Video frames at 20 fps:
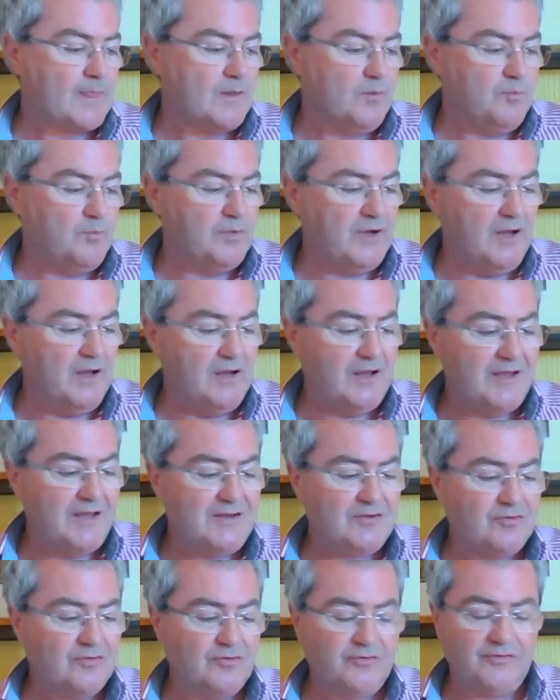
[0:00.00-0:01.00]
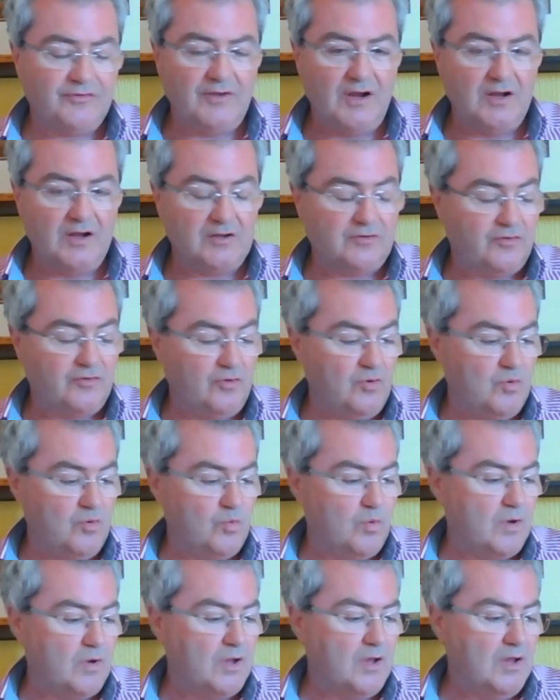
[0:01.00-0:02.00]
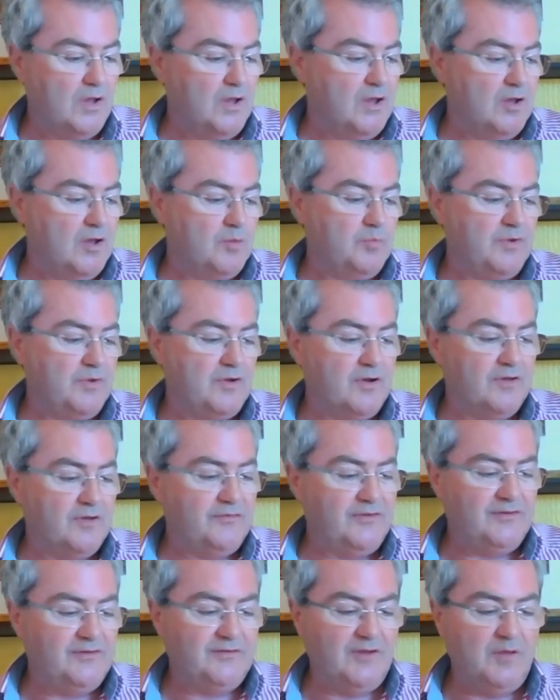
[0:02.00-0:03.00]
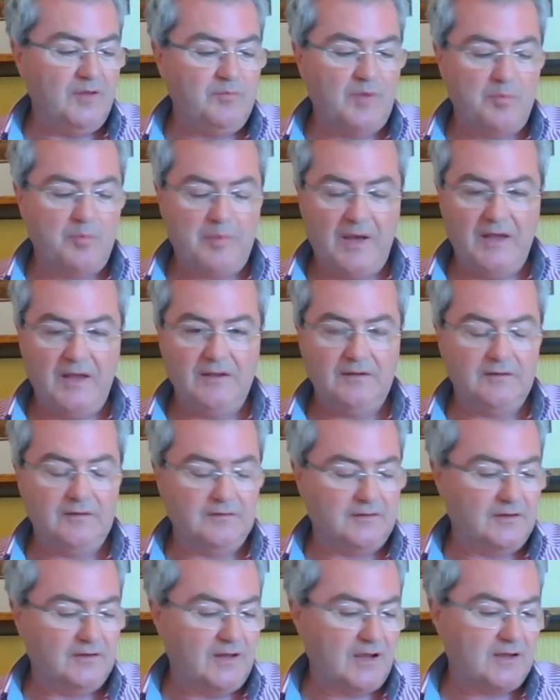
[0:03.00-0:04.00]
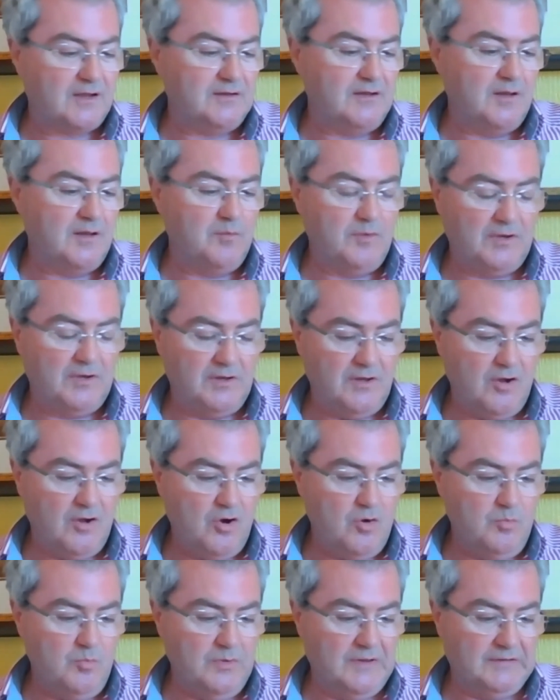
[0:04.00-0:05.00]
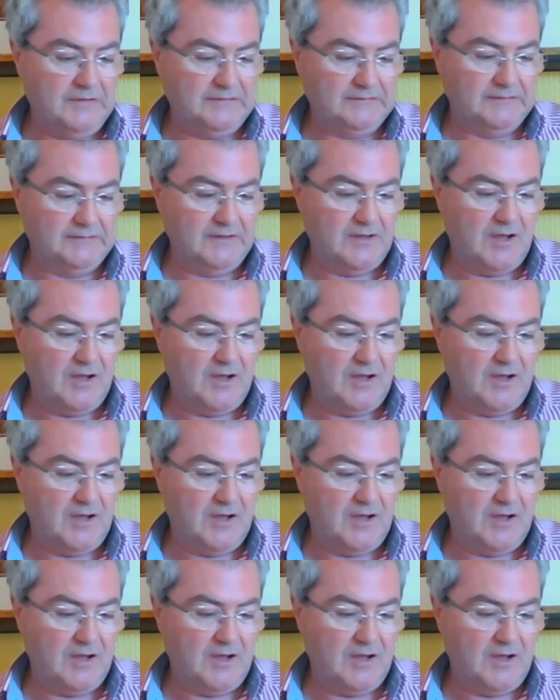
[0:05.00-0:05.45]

But I liked Husserl too, because he seemed abandoned and academically homeless,